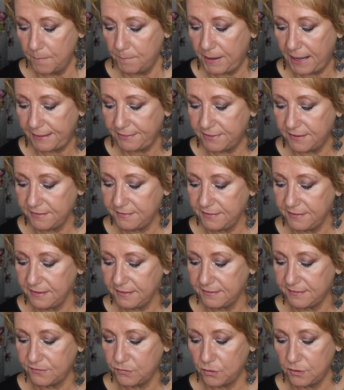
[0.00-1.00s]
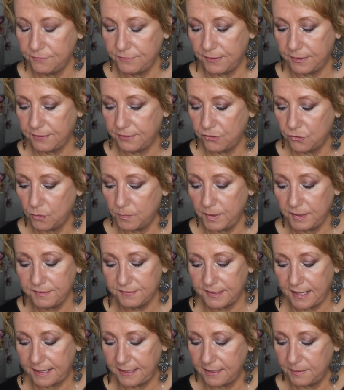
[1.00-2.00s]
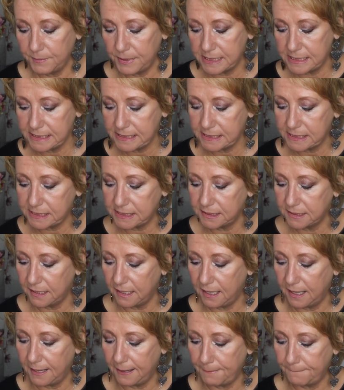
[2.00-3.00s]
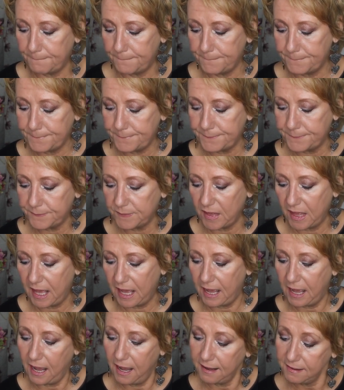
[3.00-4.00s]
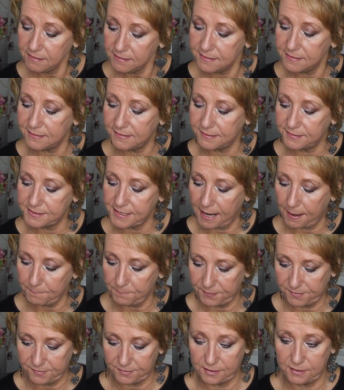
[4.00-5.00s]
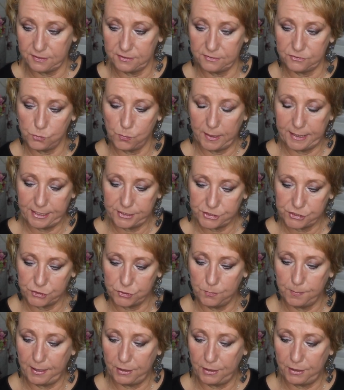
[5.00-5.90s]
but this is sort of a thermal setting mist. Um, Hot Sets 22